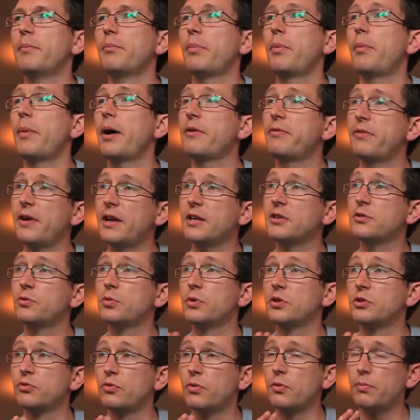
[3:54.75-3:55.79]
But my friends,
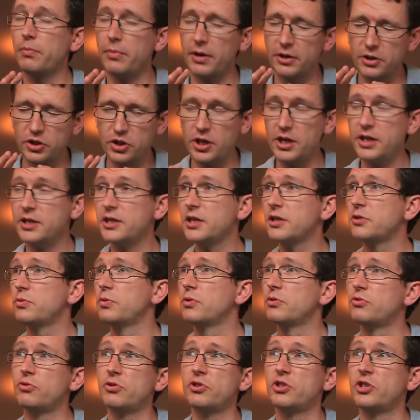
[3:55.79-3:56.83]
was, Jesus
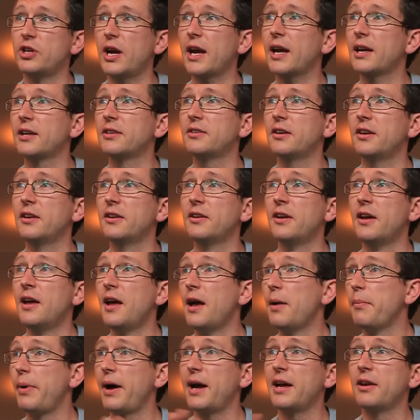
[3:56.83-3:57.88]
was rejected
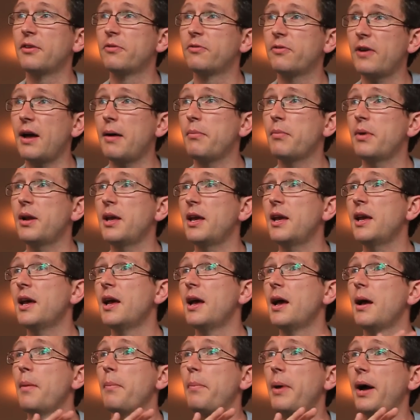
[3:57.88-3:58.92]
by his family,
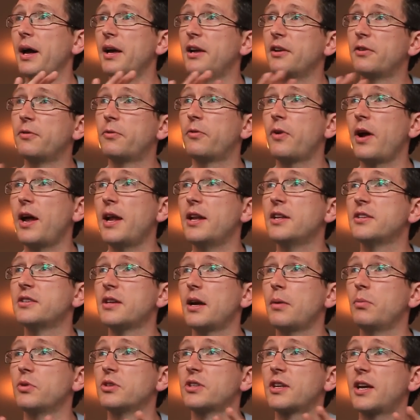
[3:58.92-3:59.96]
by his friends,
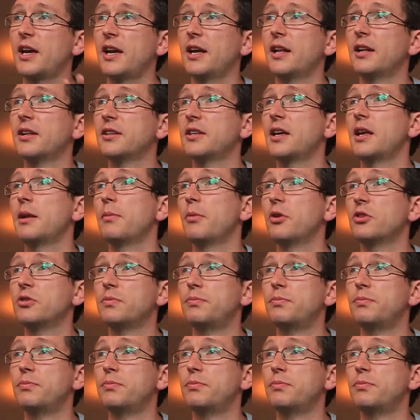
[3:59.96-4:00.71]
and was killed in the most